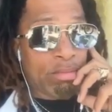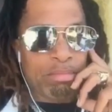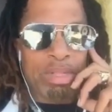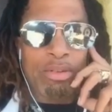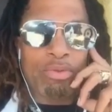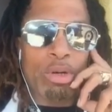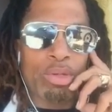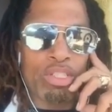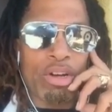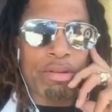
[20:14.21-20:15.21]
Being real
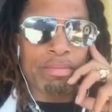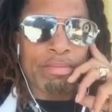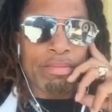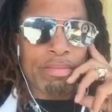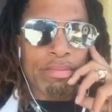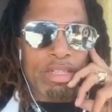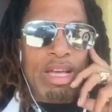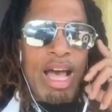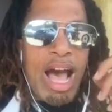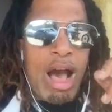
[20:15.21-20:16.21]
with y'all.
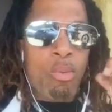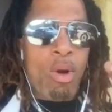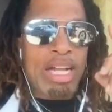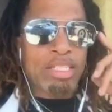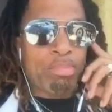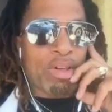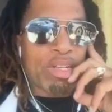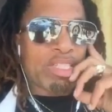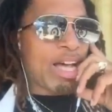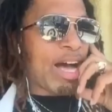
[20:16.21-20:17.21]
I watched Brother
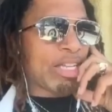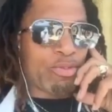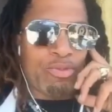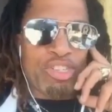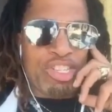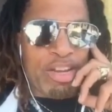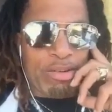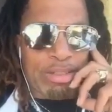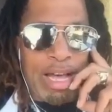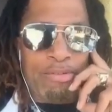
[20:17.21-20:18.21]
Taj for
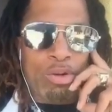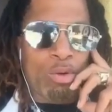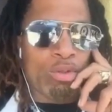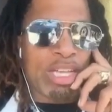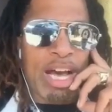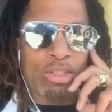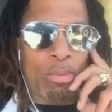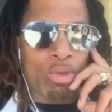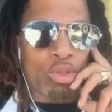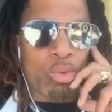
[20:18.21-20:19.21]
years. I've known Taj
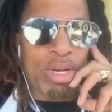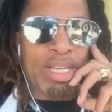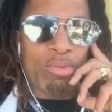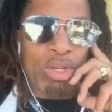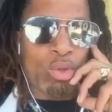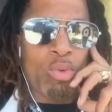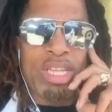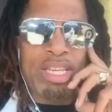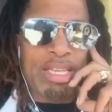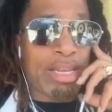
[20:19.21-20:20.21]
almost 20
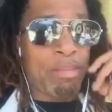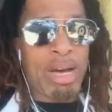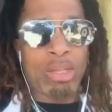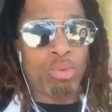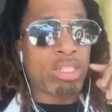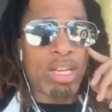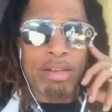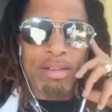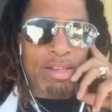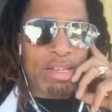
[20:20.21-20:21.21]
years, I might as well
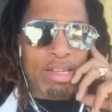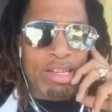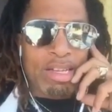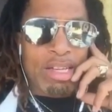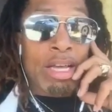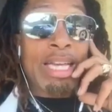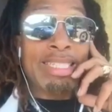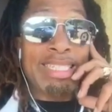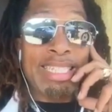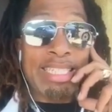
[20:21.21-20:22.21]
say.
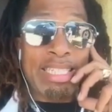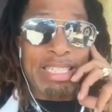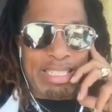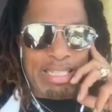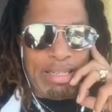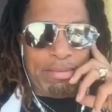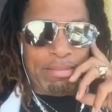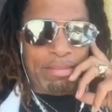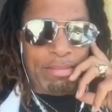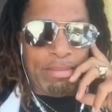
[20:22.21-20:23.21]
Consistency
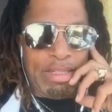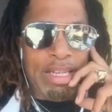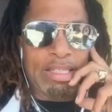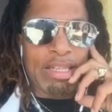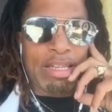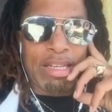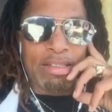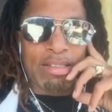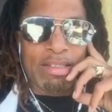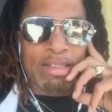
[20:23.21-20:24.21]
is the key.
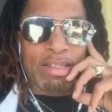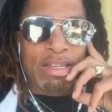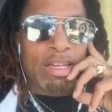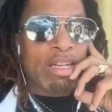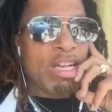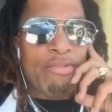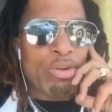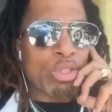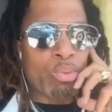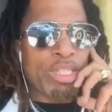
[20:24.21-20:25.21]
Never
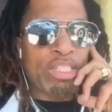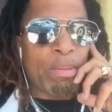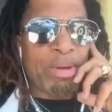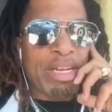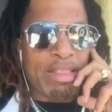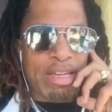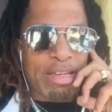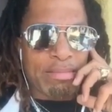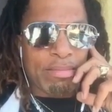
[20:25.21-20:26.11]
switch up anything.